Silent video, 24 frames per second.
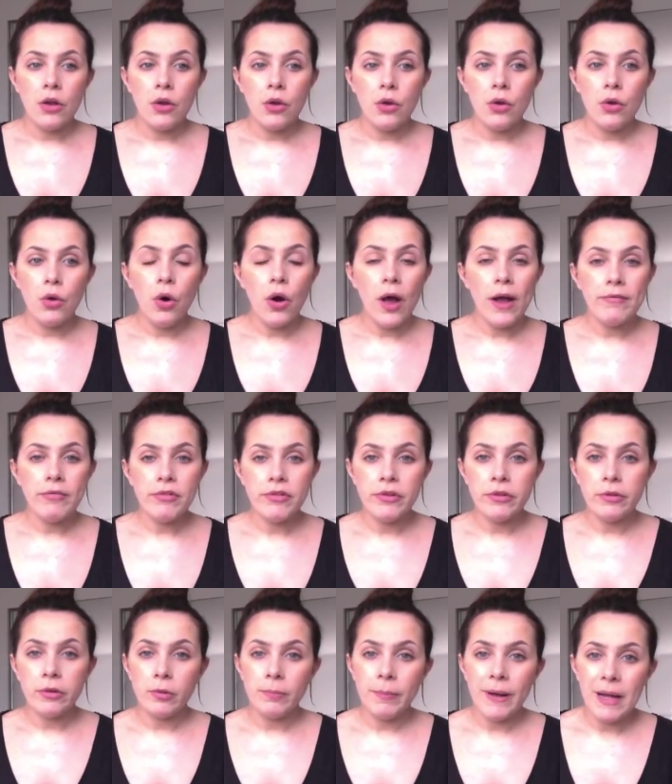not every
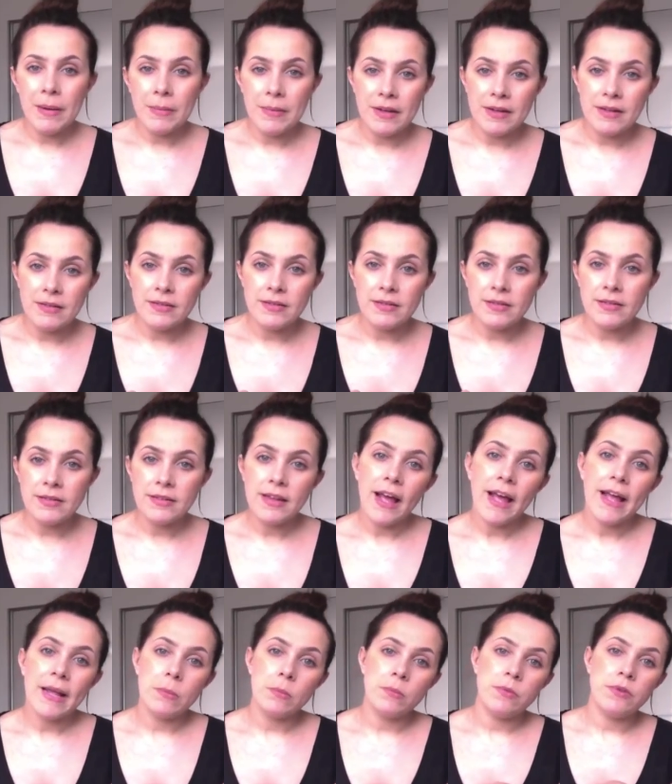single baby is the
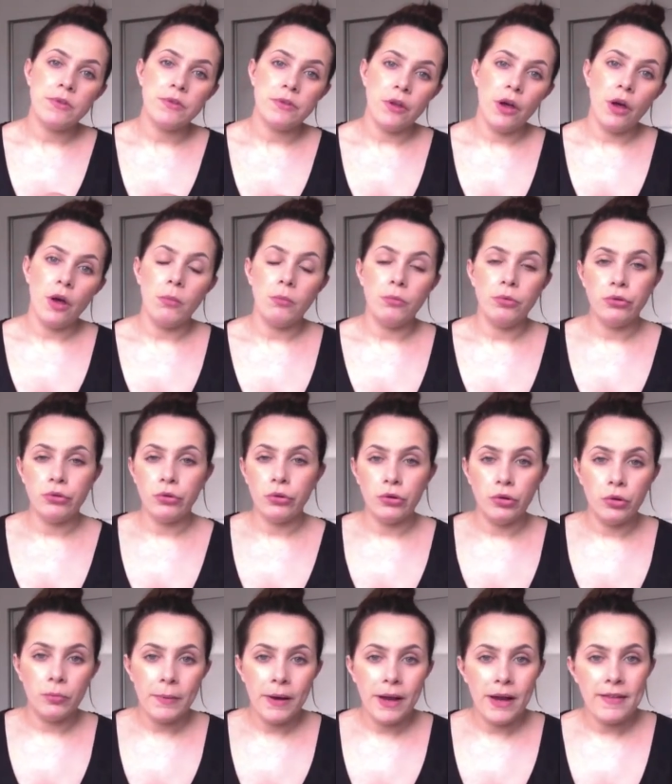same, so I'm sure
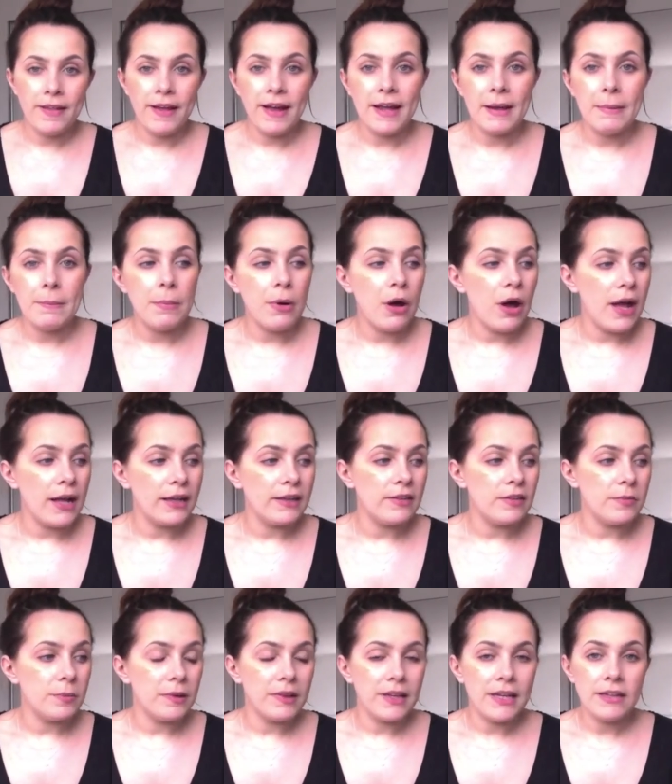you'll bear that in
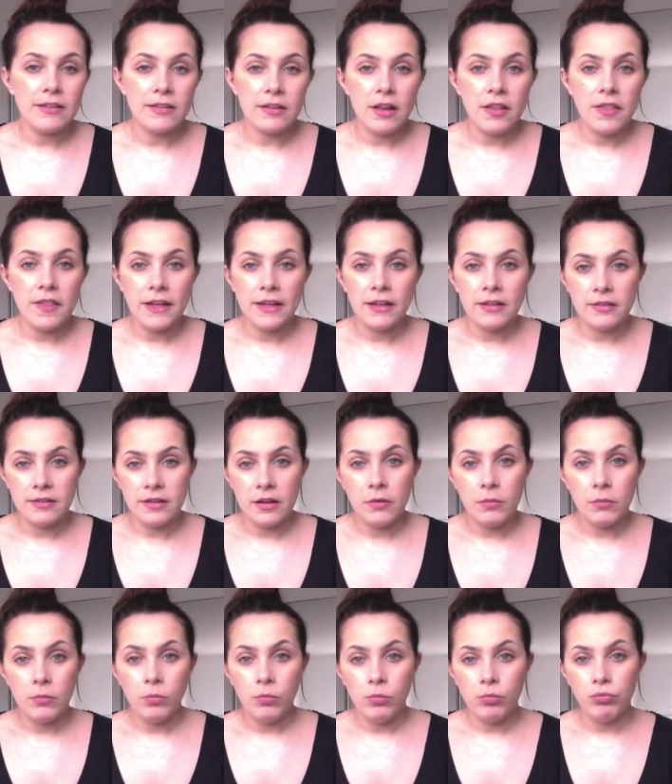mind, but these are the things
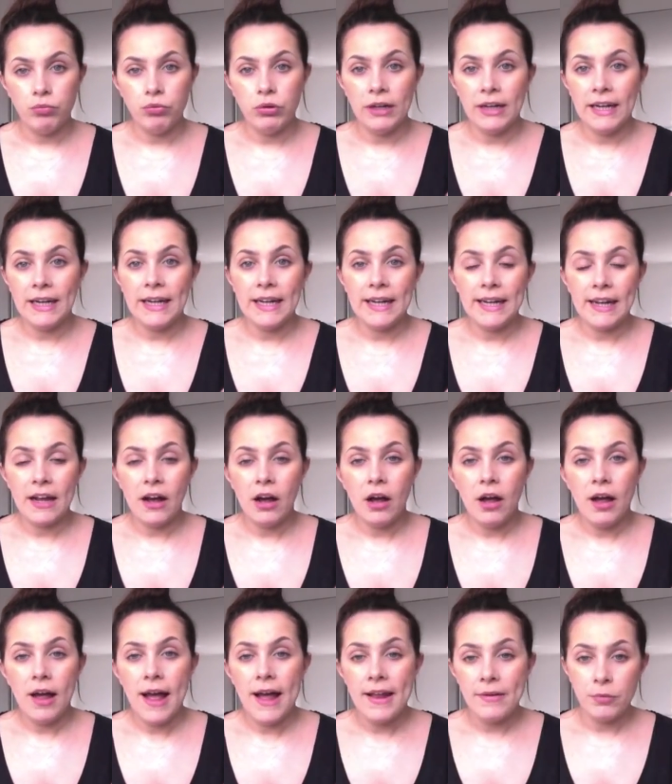that really
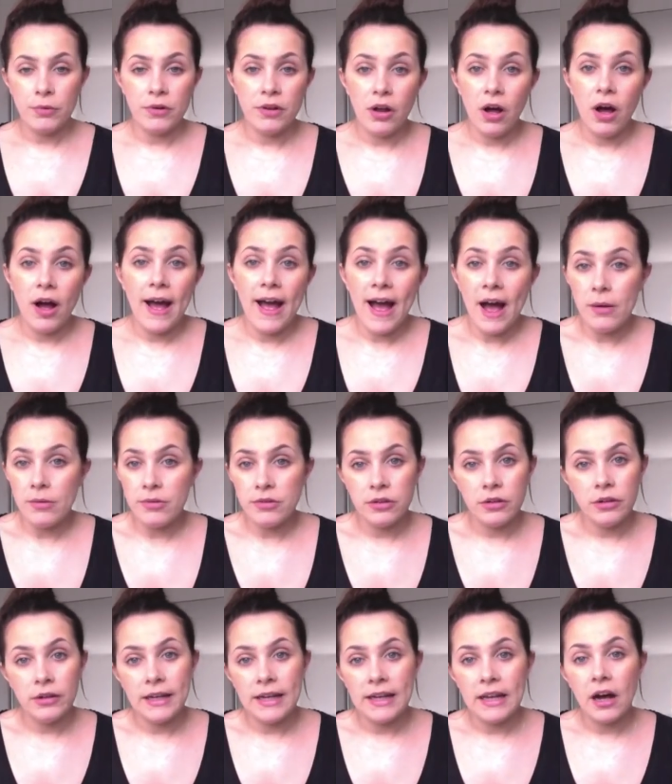Edward and I
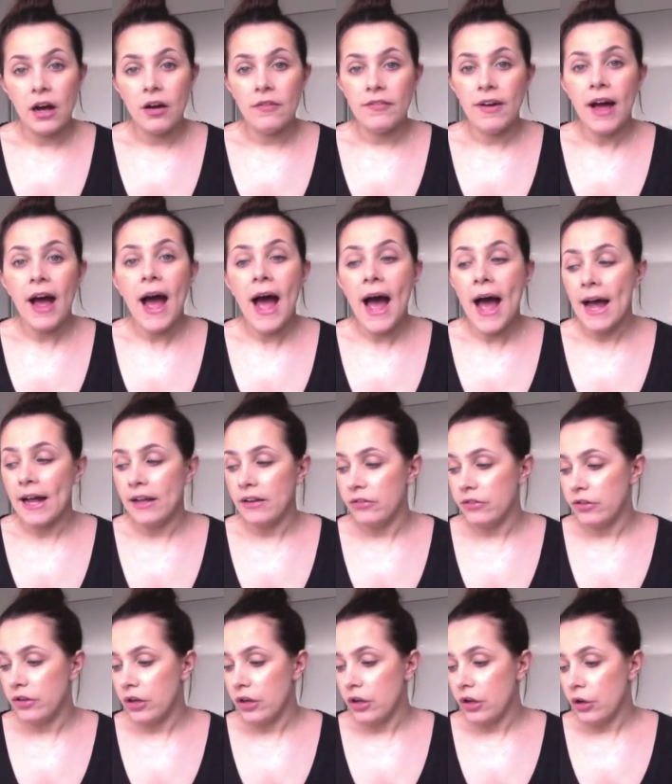absolutely love
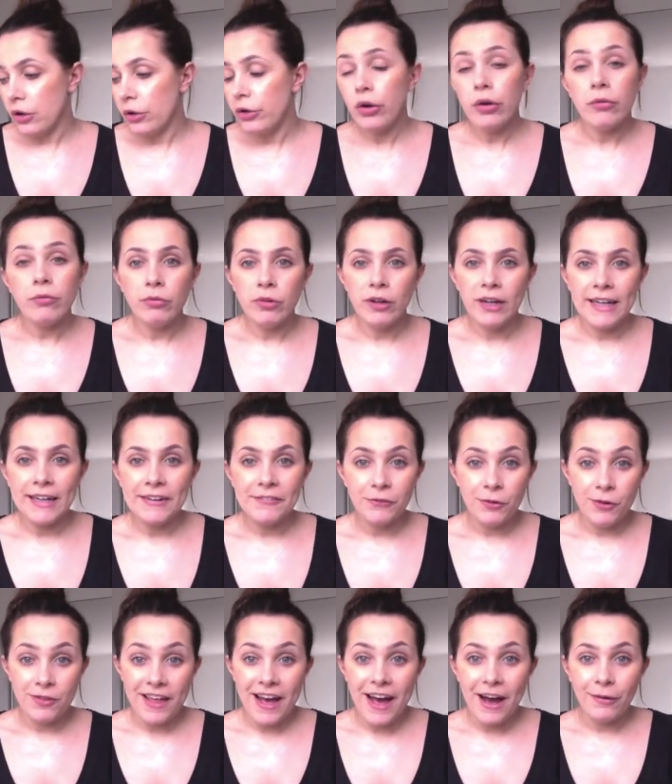and couldn't really live
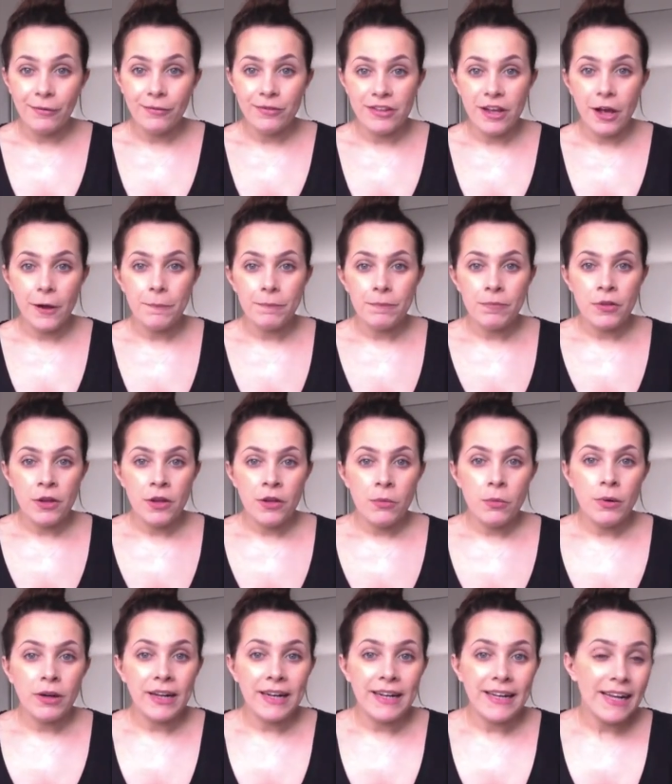without. So
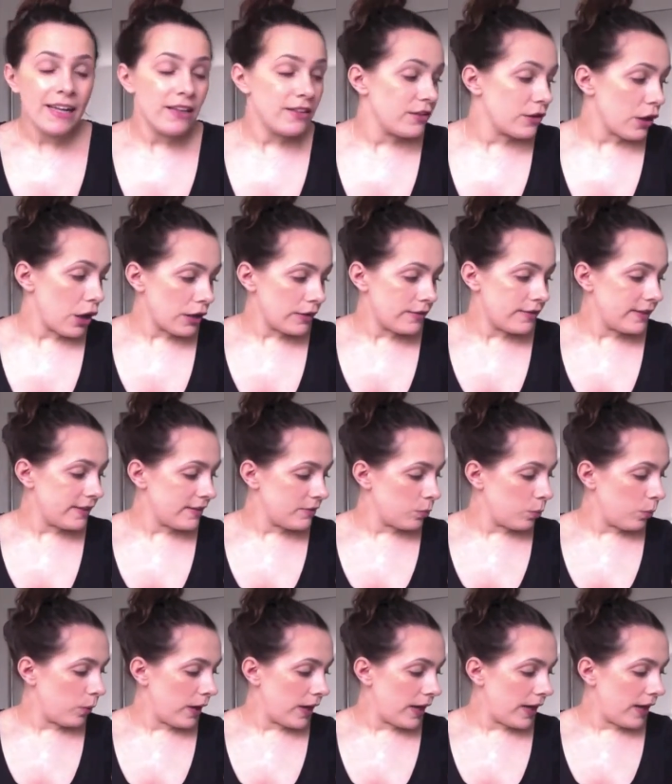we're going to get
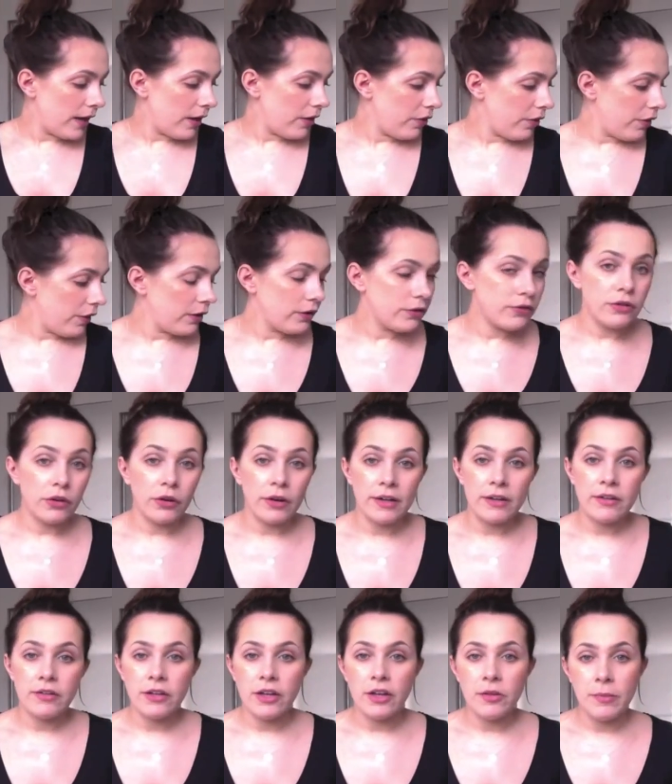started with, sorry,
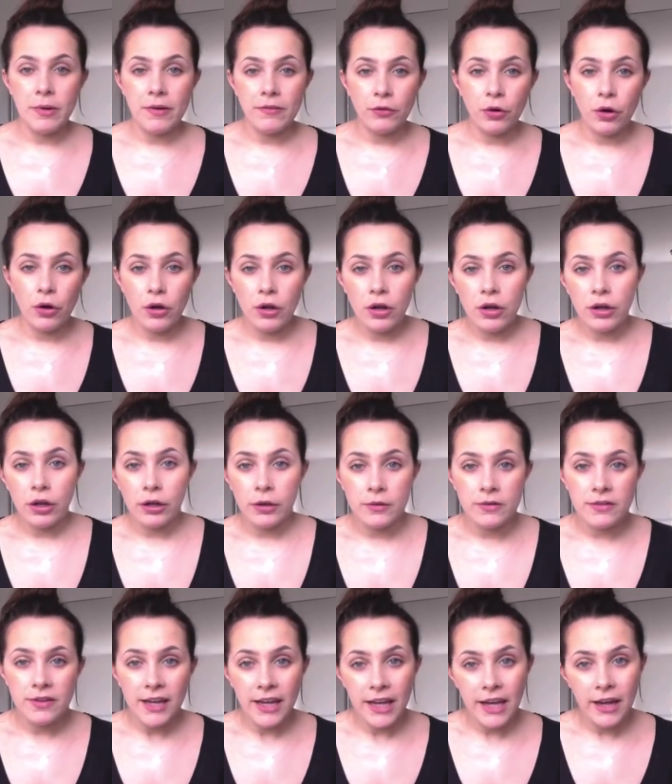excuse me, I've got
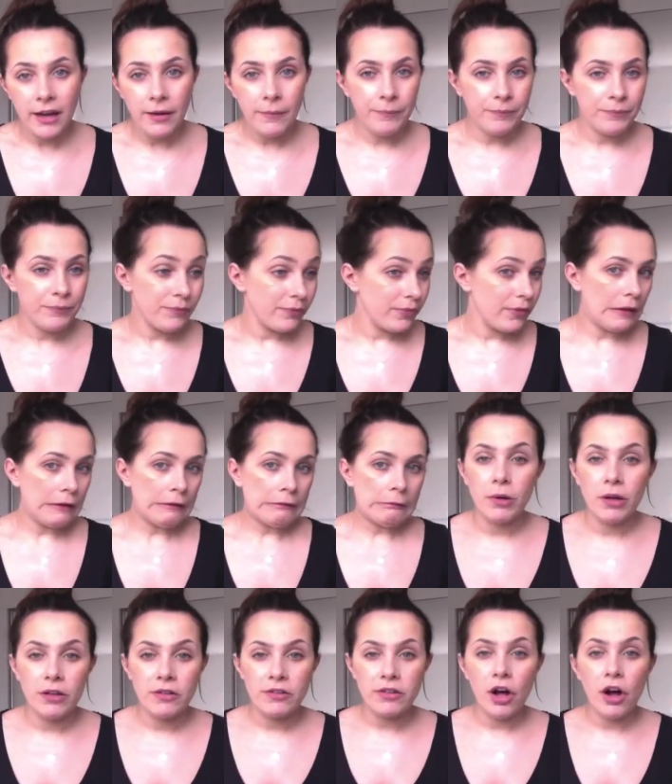notes here. I'm
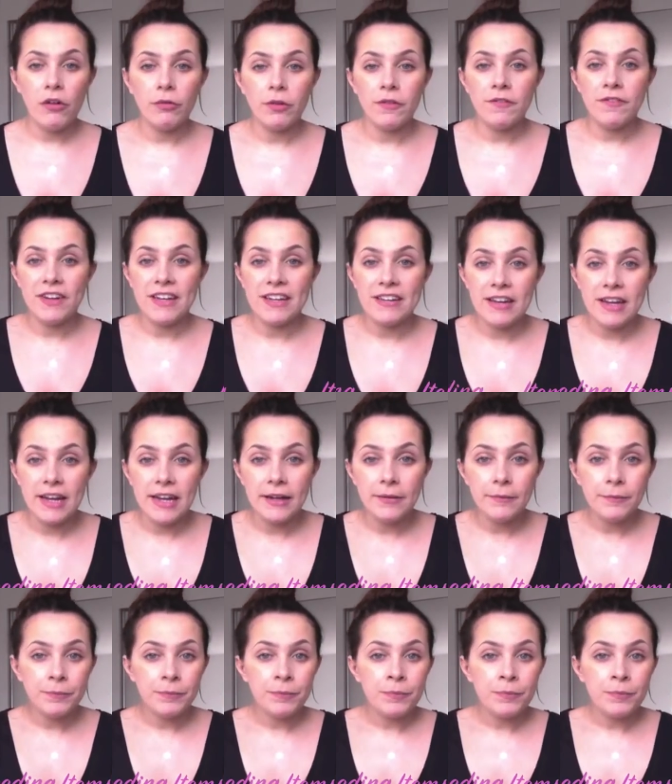going to start off with feeding.